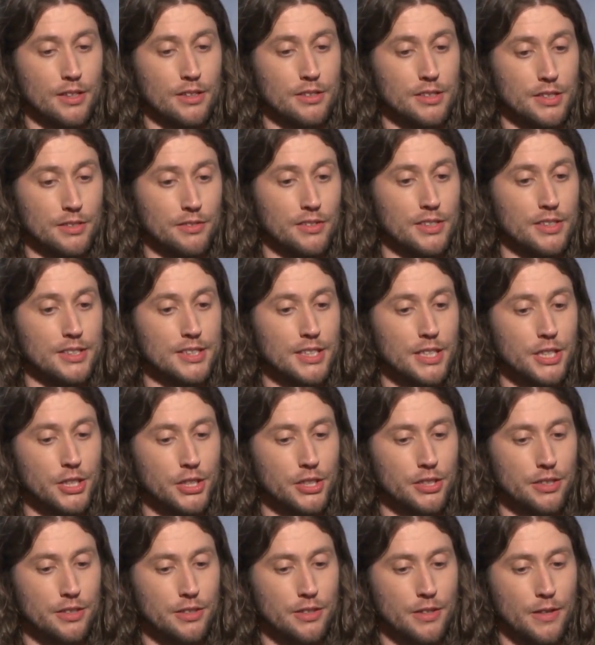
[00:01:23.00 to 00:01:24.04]

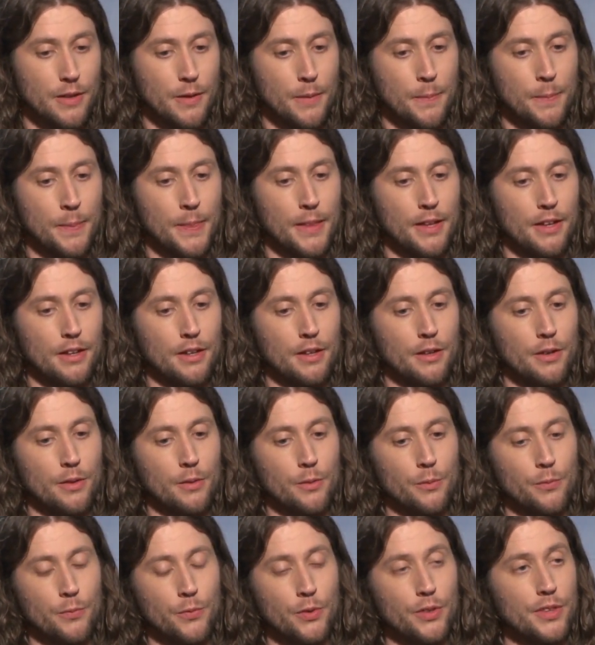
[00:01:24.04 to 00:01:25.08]
civilization.
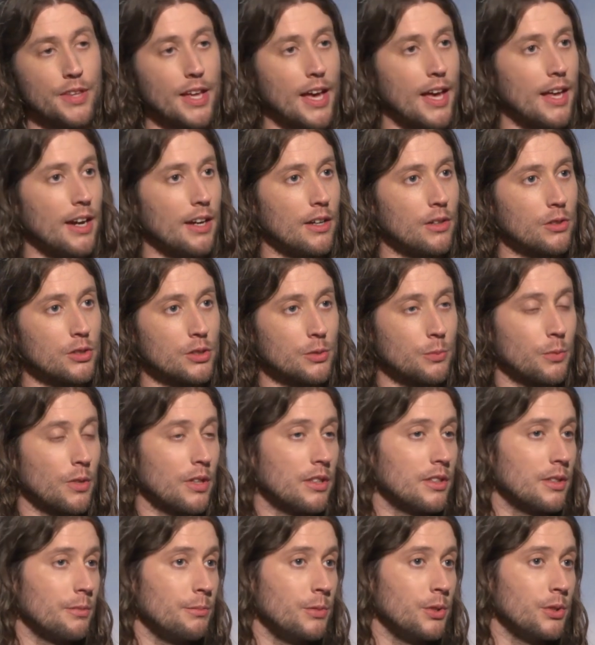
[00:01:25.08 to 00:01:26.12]
For that, I also
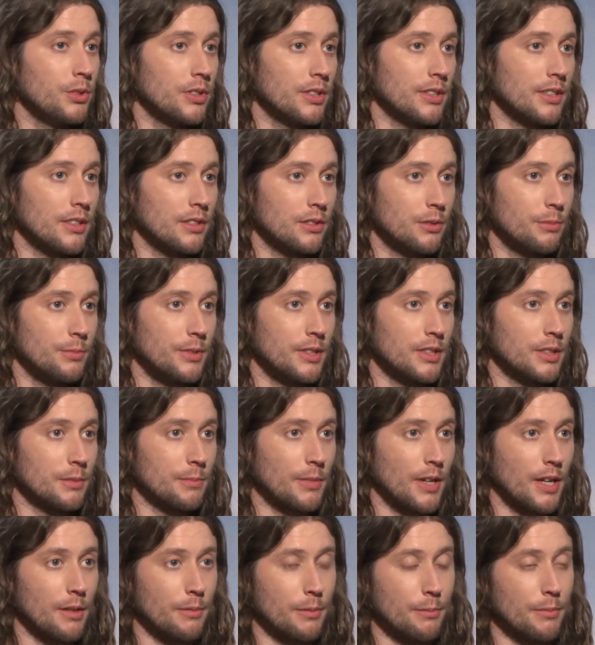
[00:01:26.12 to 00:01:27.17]
wanted the music to be
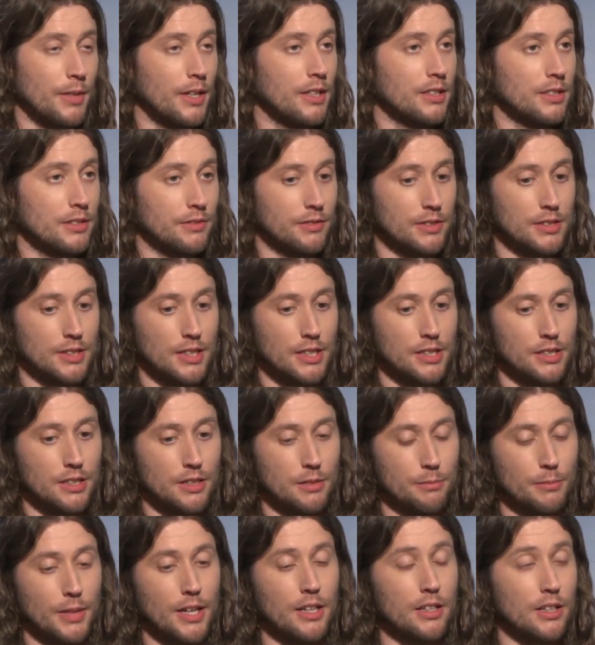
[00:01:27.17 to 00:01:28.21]
inspired by Mayan civilization,
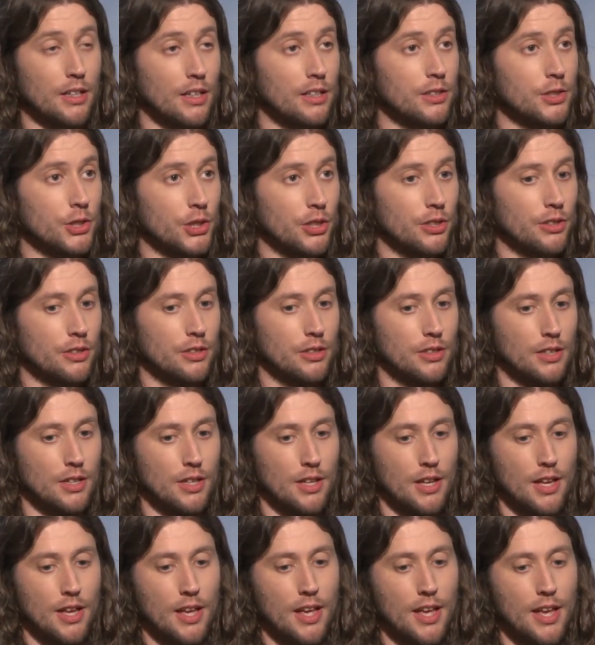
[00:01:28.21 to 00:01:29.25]
Mayan culture,
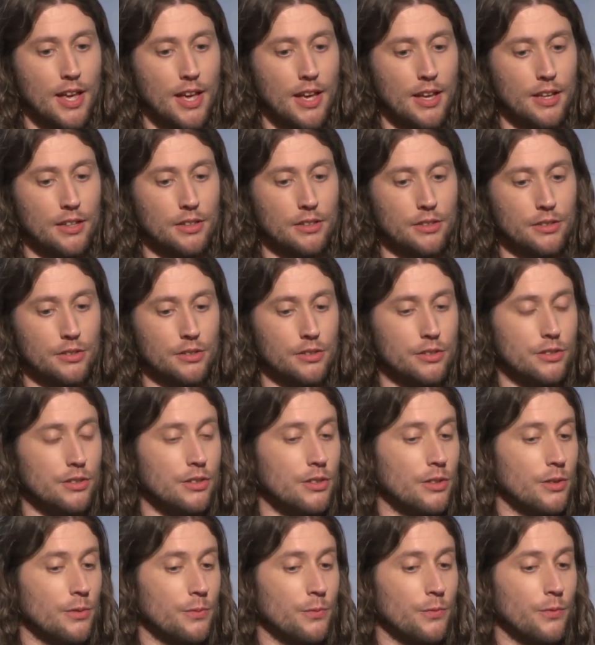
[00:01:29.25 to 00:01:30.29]
and
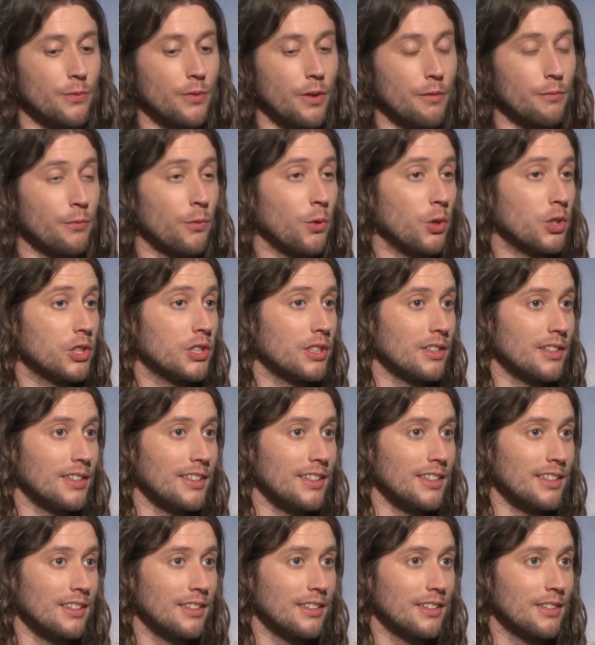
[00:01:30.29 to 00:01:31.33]

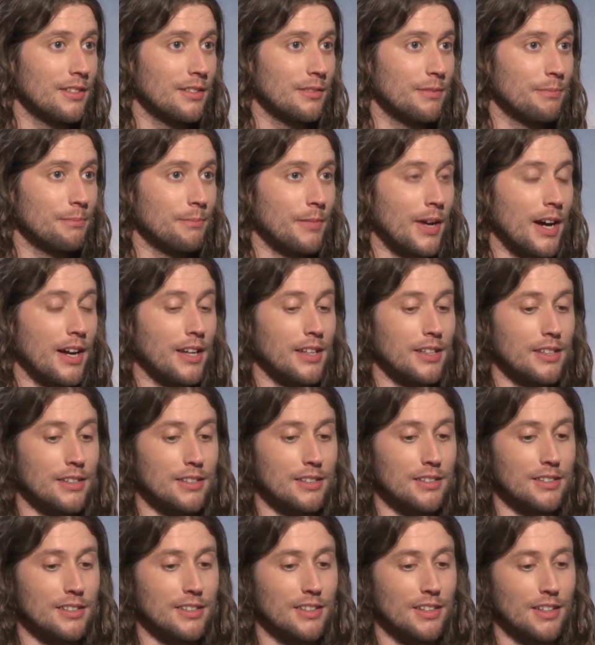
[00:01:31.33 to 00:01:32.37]
unfortunately,
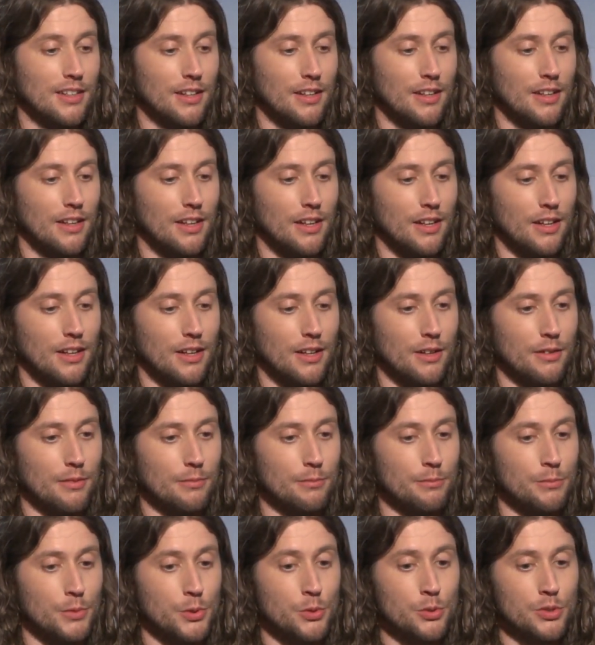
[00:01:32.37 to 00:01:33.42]
Mayan
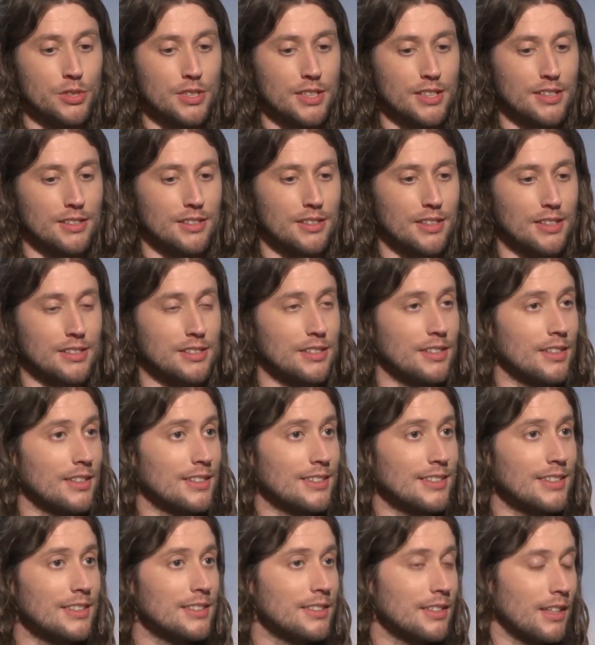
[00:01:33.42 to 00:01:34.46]
music doesn't
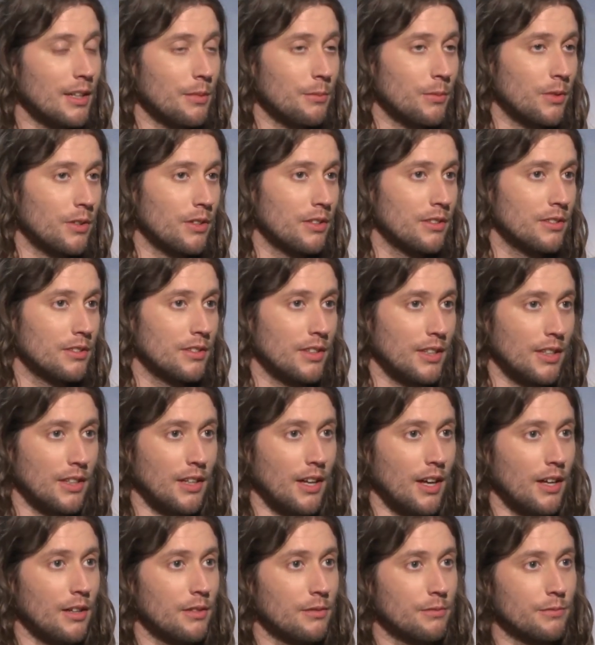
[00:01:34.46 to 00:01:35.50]
exist anymore. It
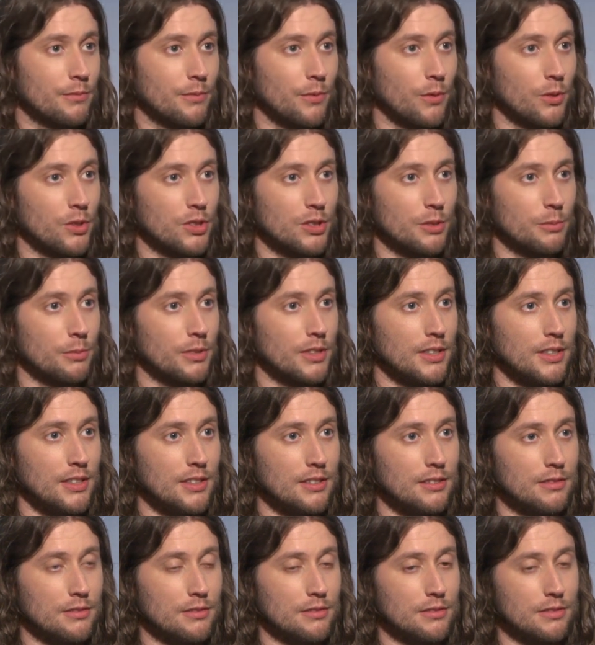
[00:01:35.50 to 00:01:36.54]
got
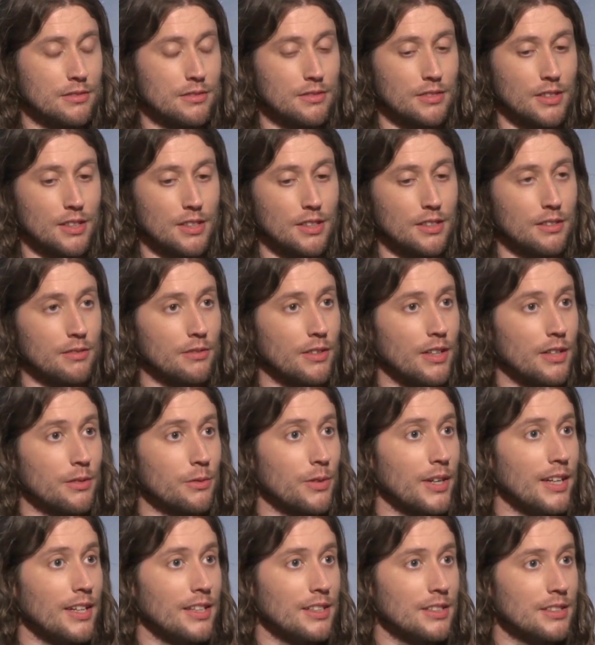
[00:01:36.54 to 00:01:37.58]
forcibly
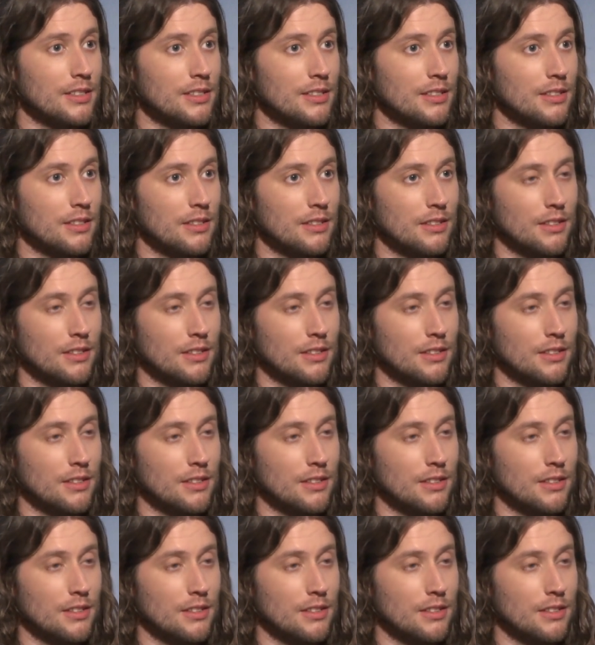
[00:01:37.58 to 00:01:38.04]
erased.